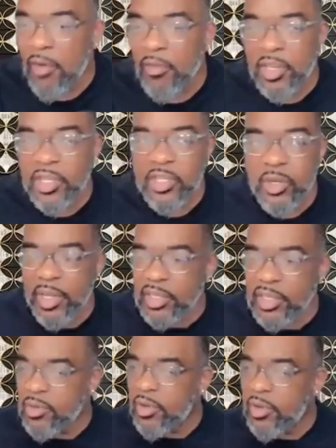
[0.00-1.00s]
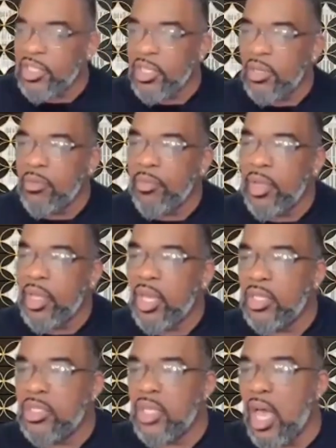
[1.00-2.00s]
I'm not really sure about this question
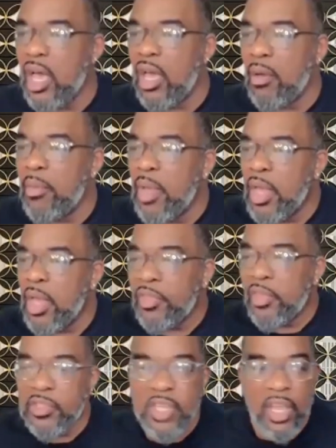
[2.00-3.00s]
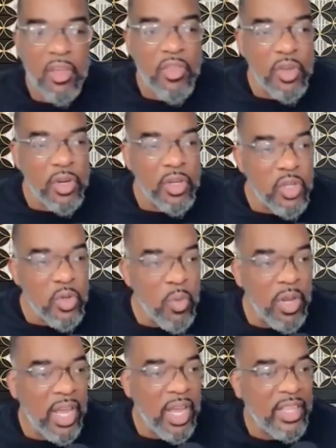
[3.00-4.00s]
because uh, they're saying, are you going to do
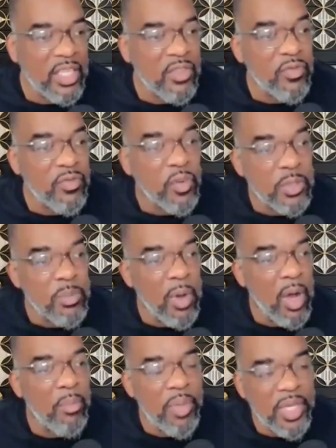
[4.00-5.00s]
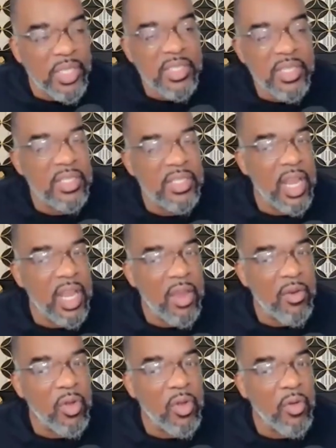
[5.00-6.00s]
one like this for small business? And I
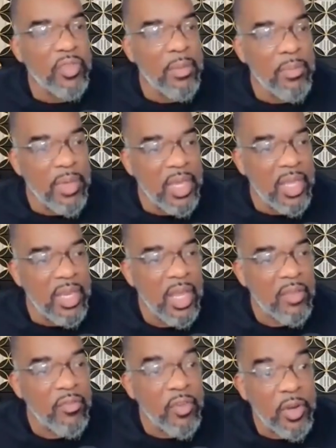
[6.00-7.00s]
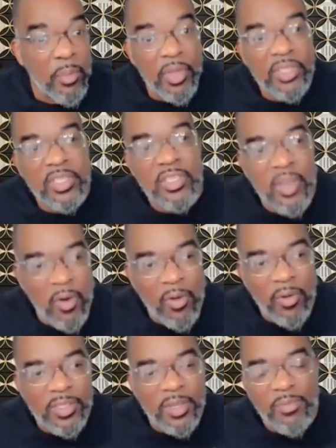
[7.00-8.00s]
don't know if they mean for the business
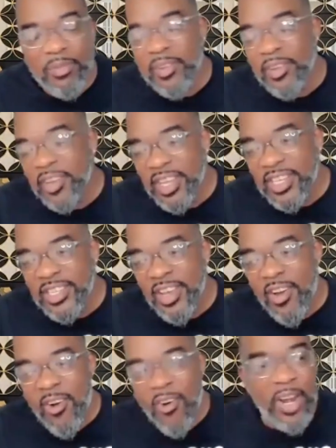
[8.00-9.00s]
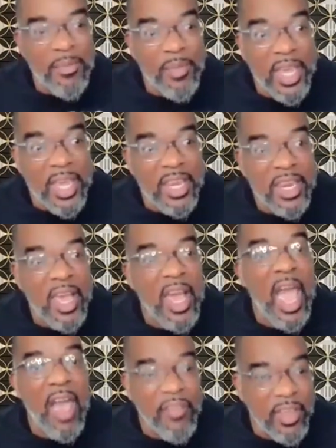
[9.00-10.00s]
owners, employees, or they mean
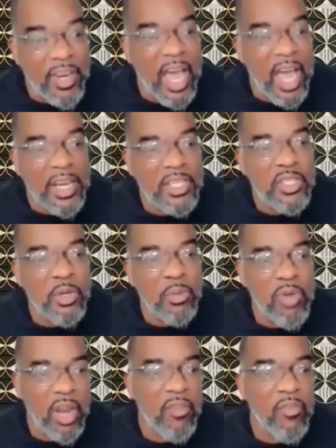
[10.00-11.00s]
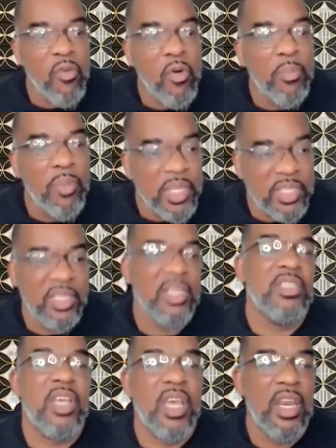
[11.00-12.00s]
have an ID Shield product for
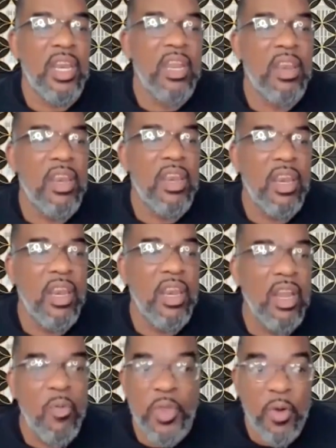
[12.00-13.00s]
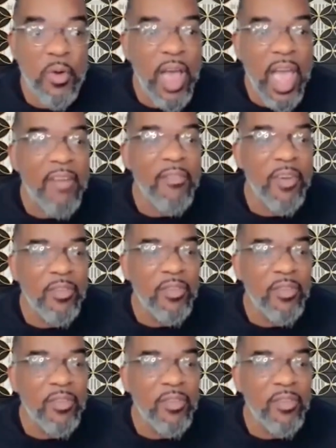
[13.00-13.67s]
business. And we don't have well, one.